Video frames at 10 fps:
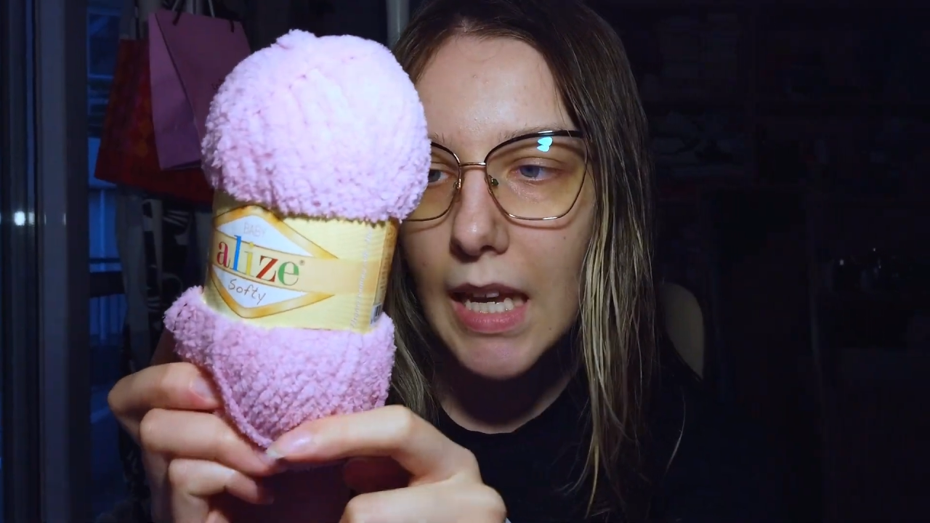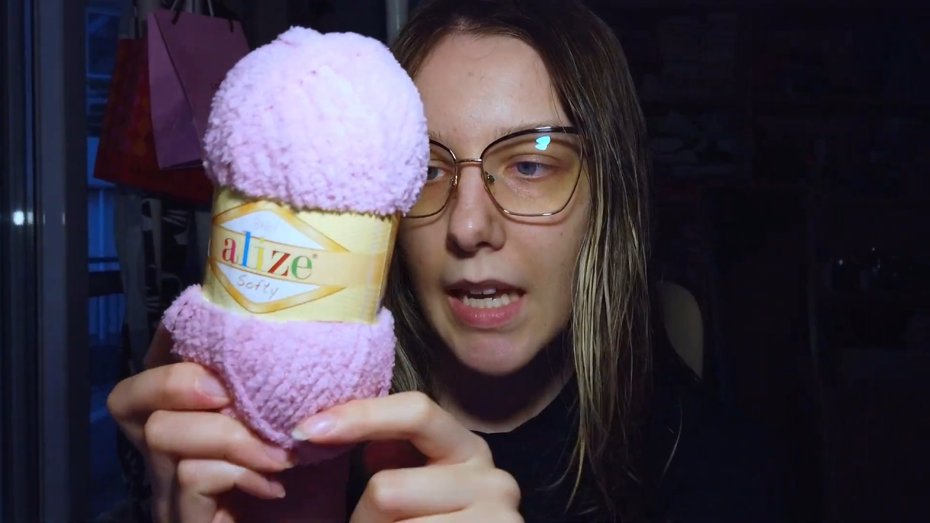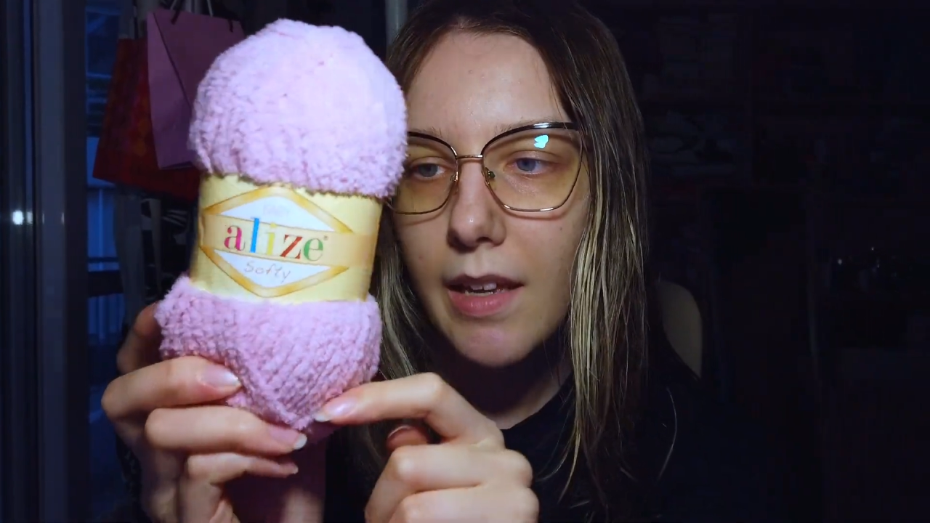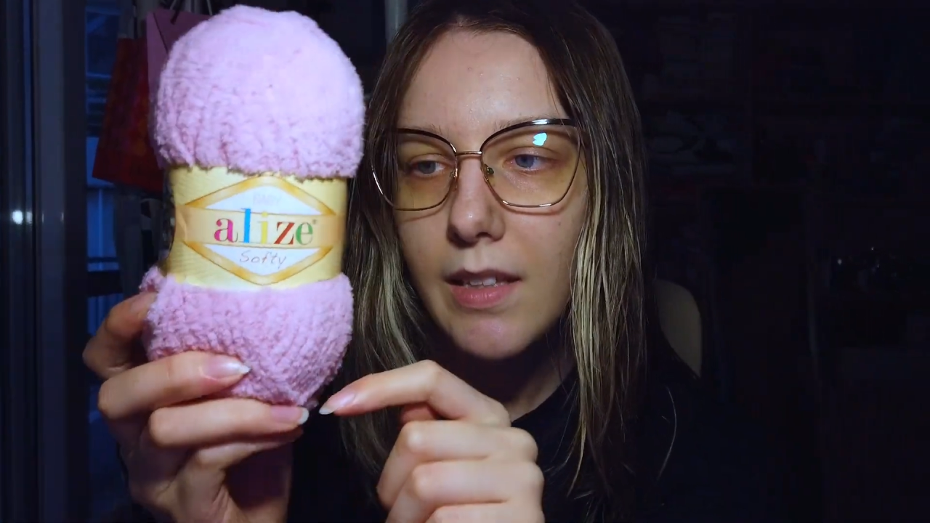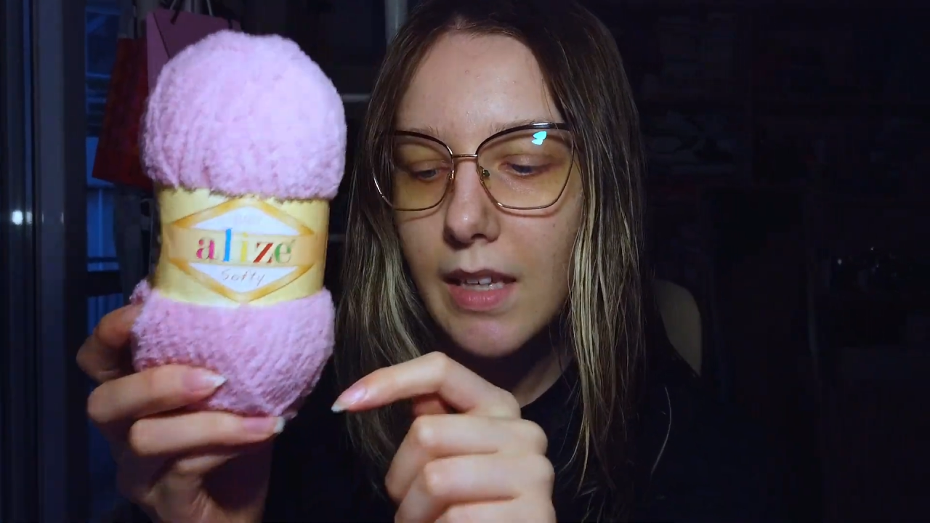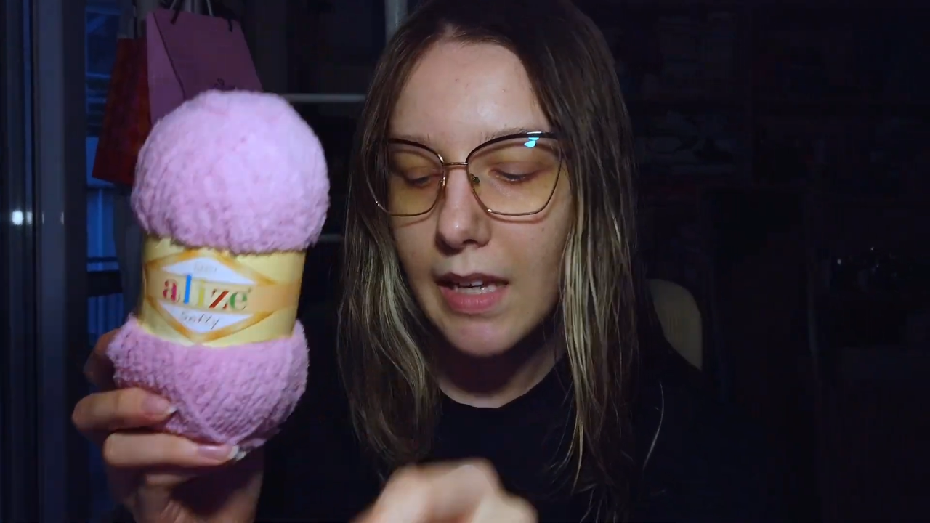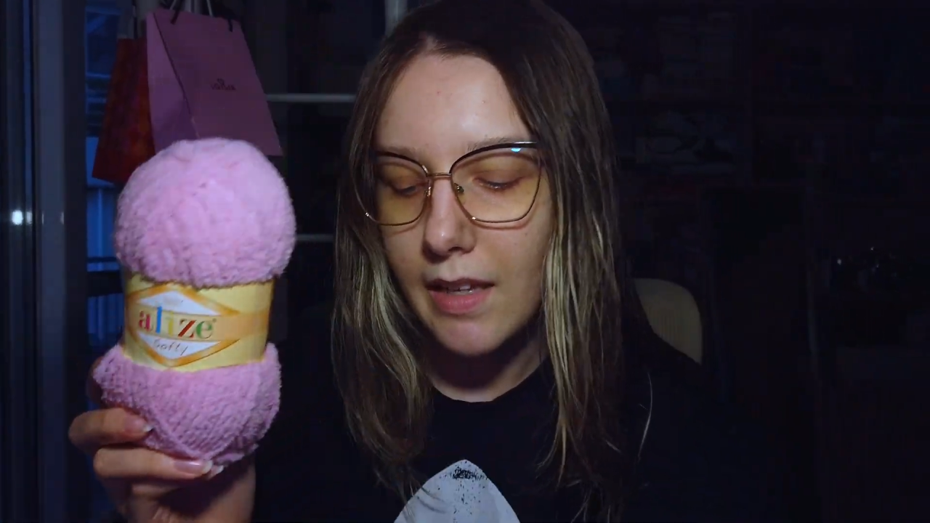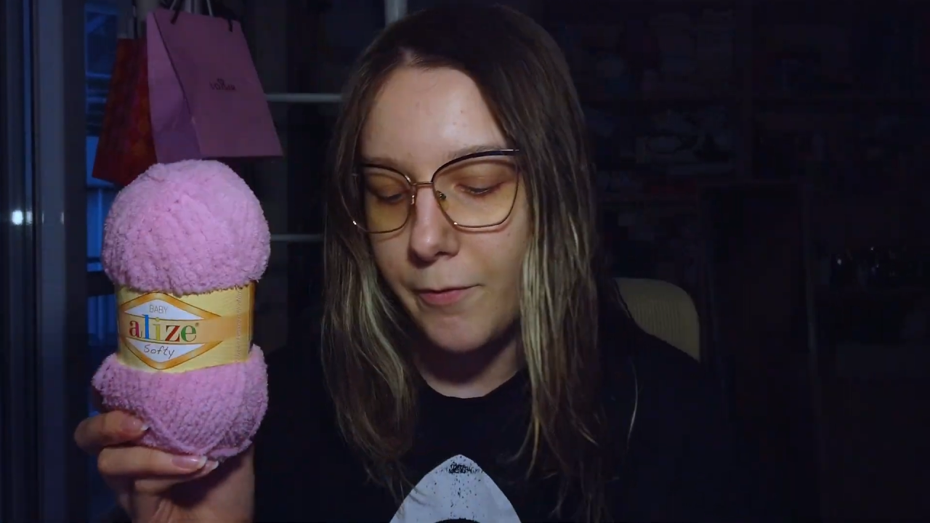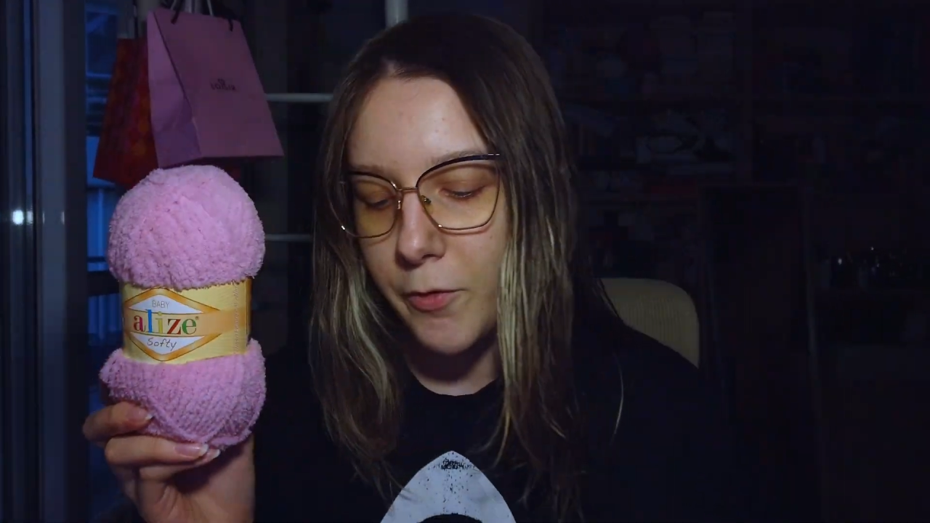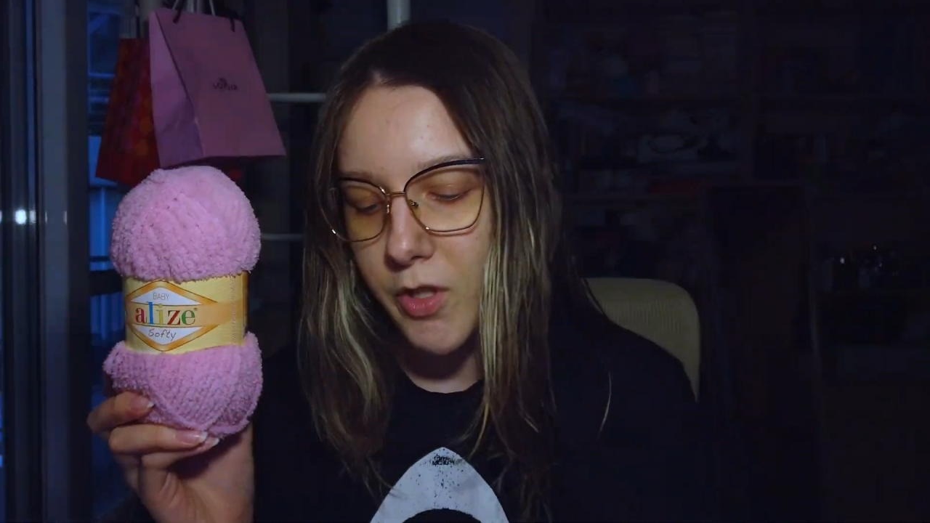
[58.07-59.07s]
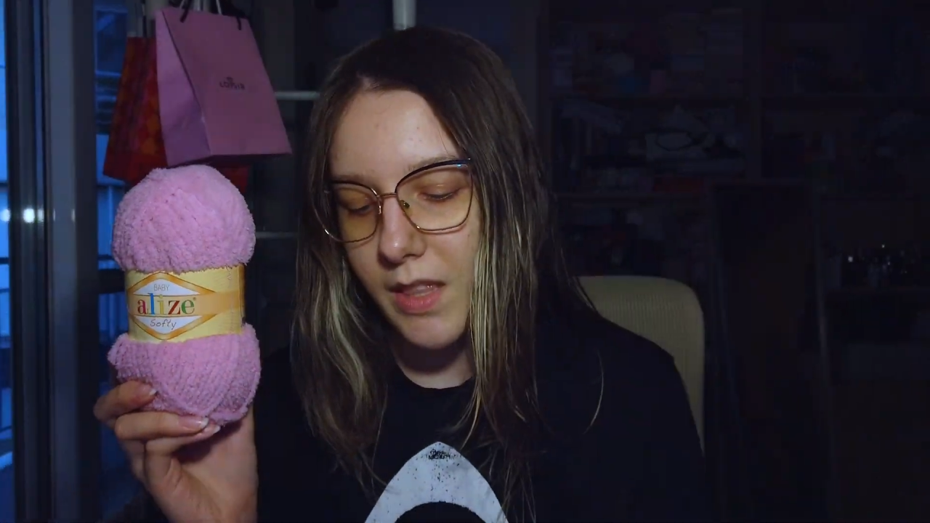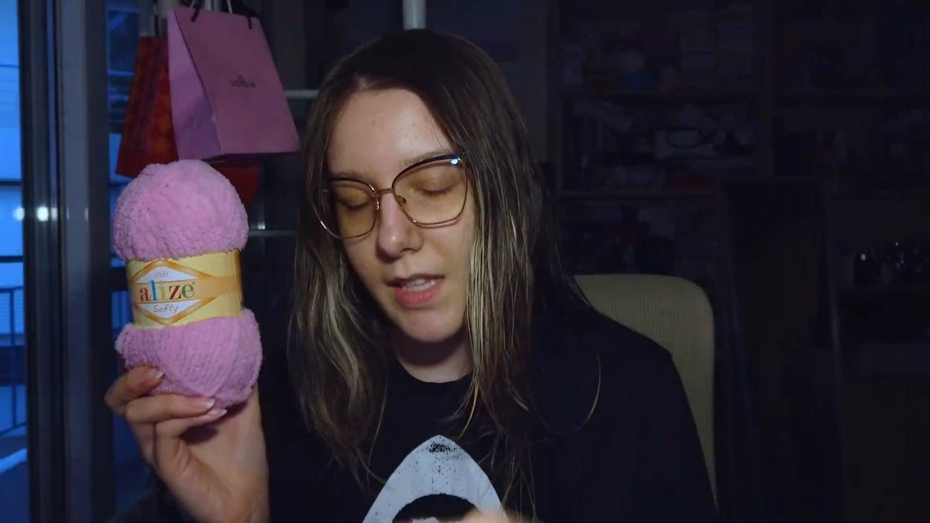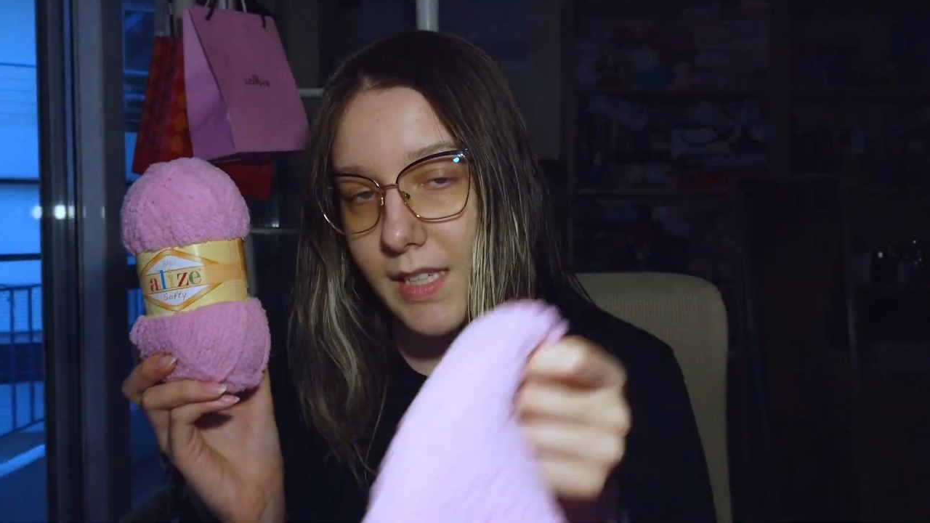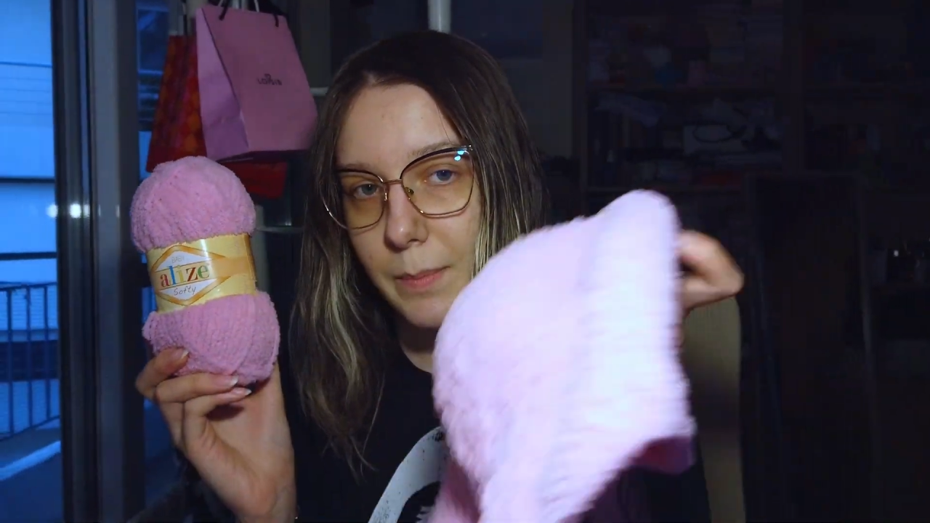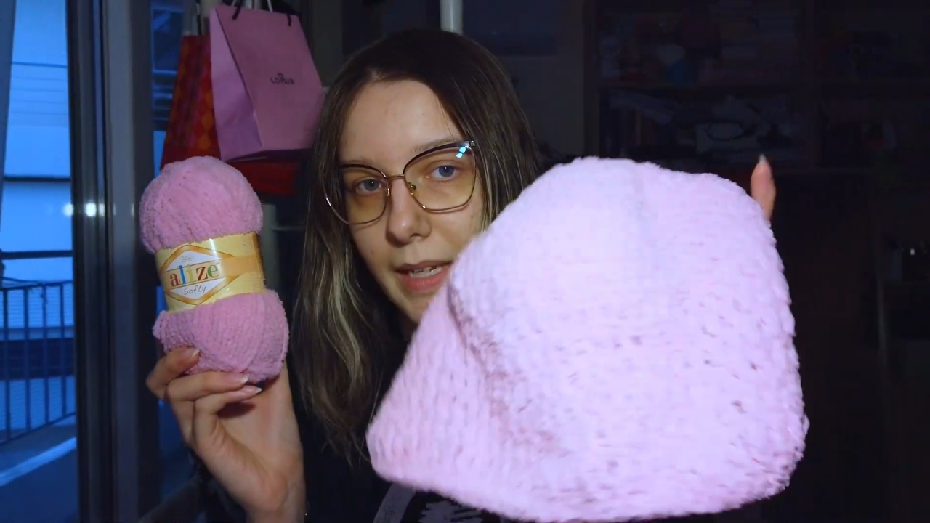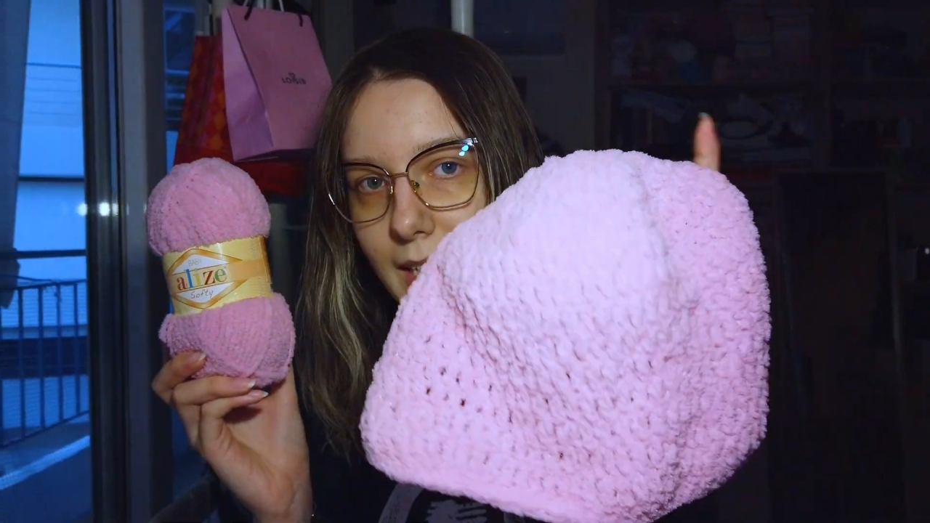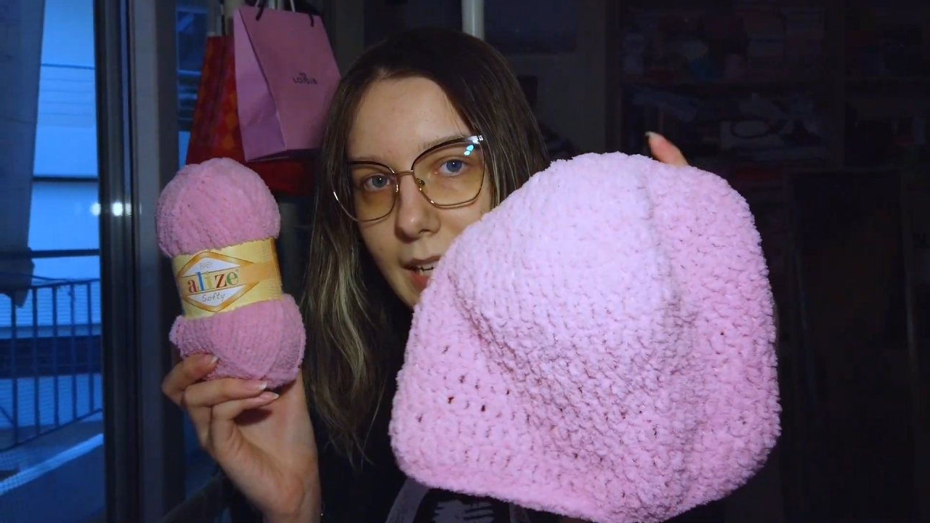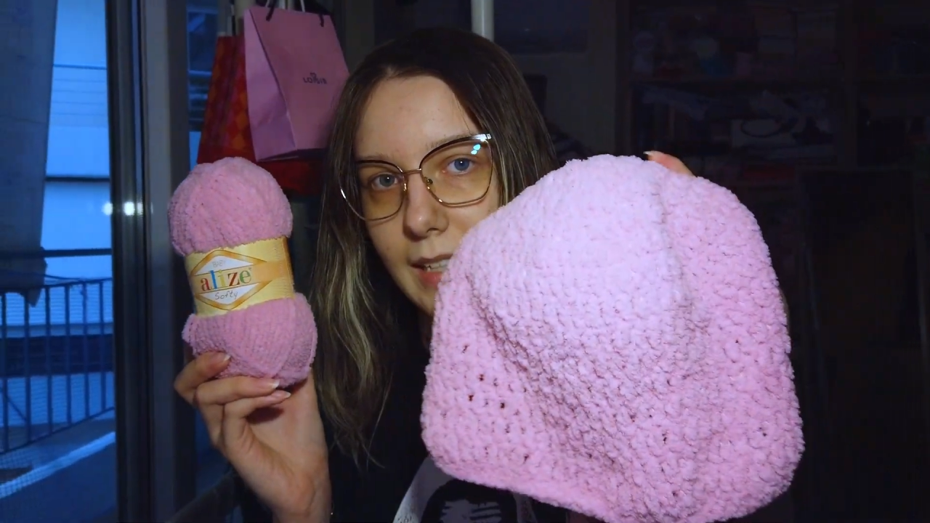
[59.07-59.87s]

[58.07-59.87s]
and for this bucket